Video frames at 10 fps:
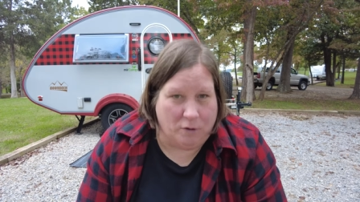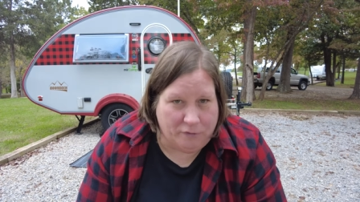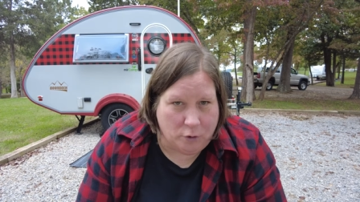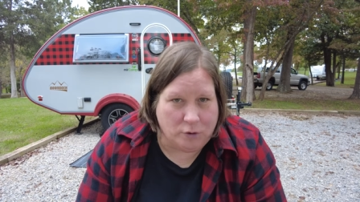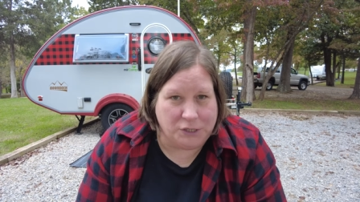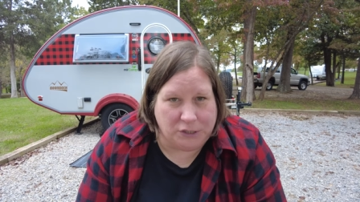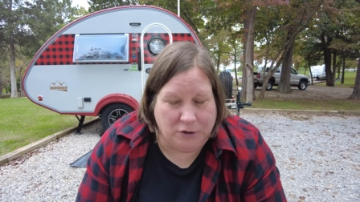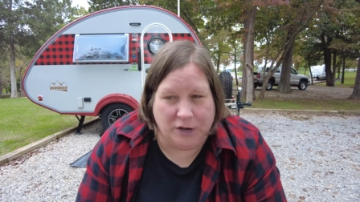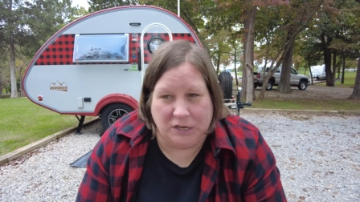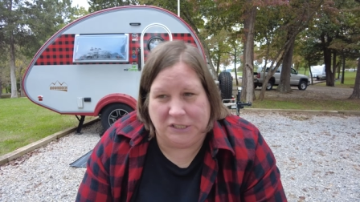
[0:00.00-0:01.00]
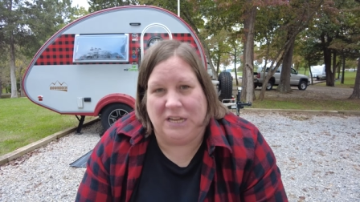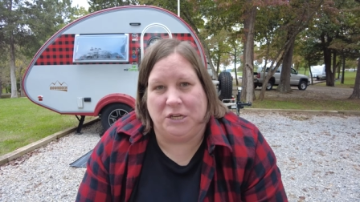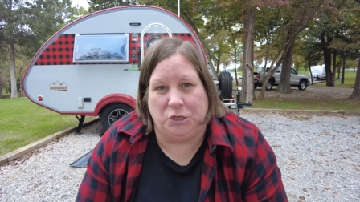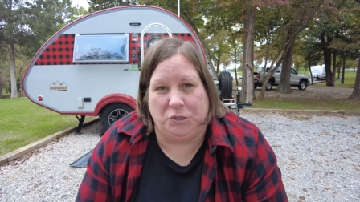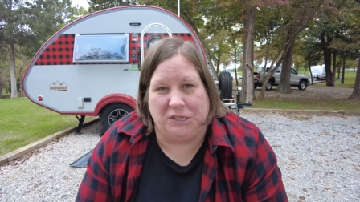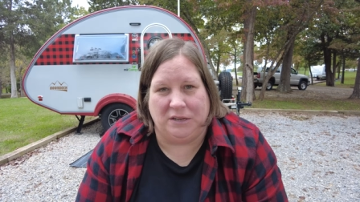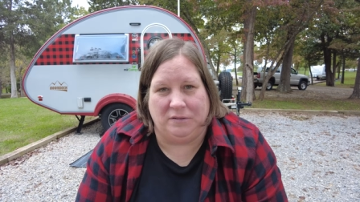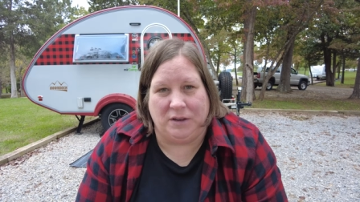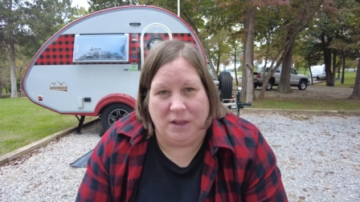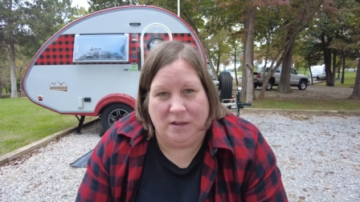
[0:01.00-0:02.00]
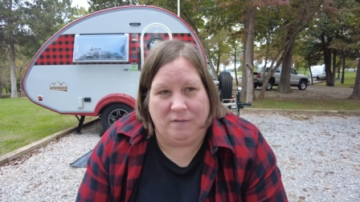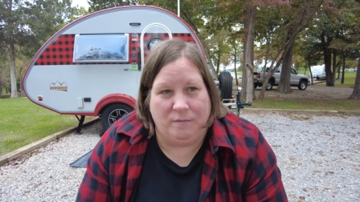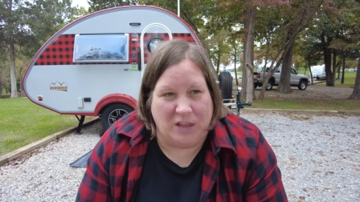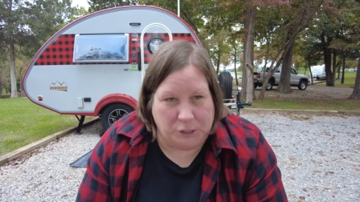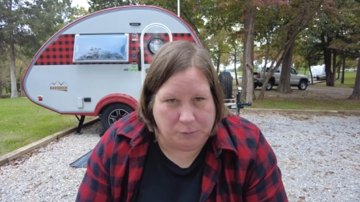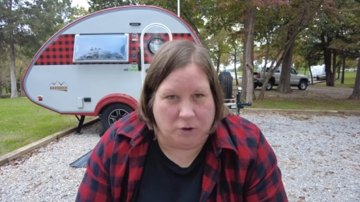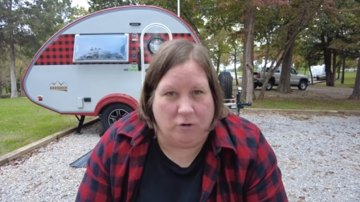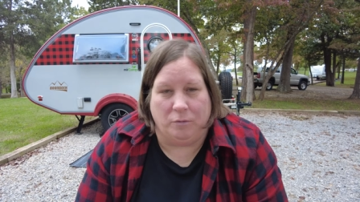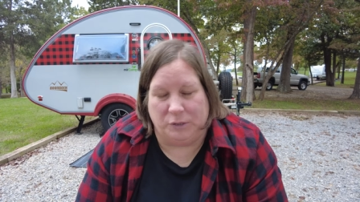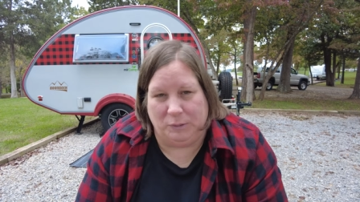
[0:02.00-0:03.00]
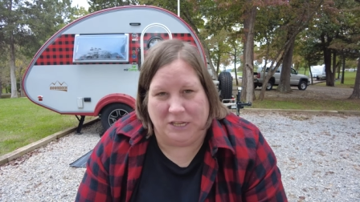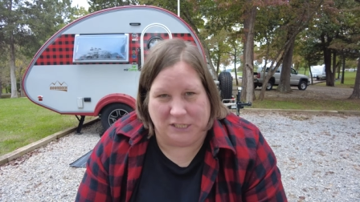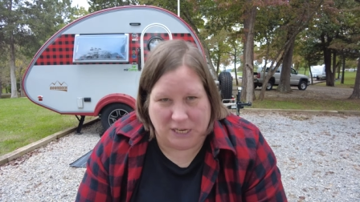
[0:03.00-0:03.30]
Well, of course, you're going to see issues in Facebook groups because